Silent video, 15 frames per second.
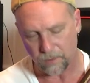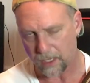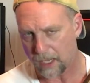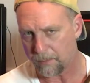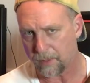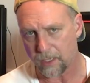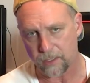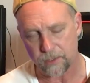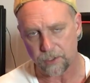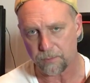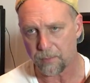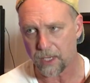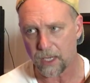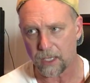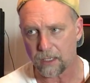in Ibanez in
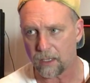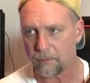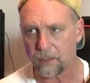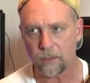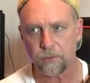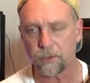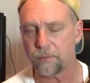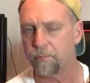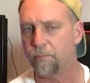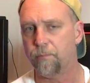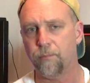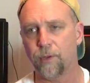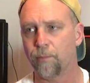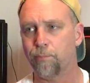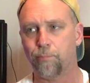Japan, I mean,
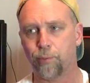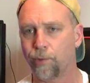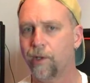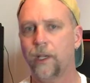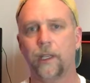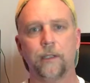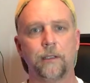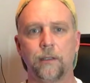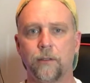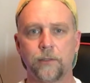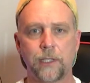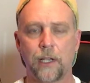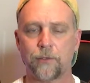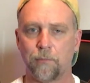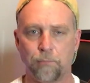they're brilliant. Those
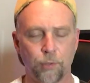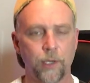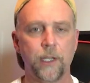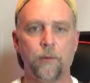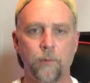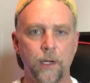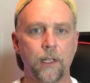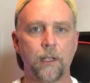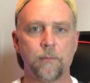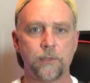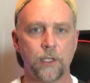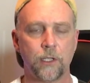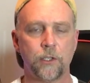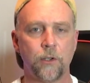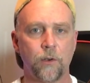guys are brilliant when it comes
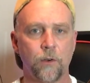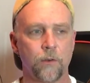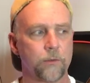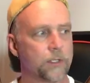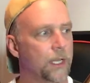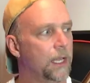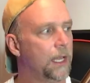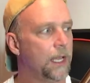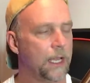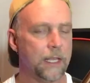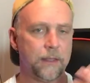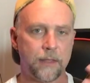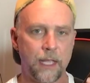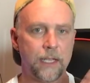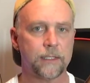to guitars
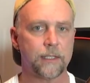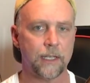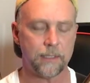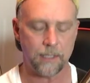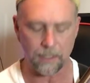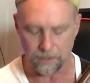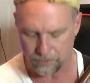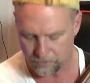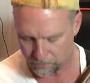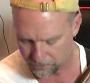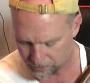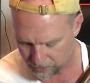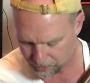and things that they do on the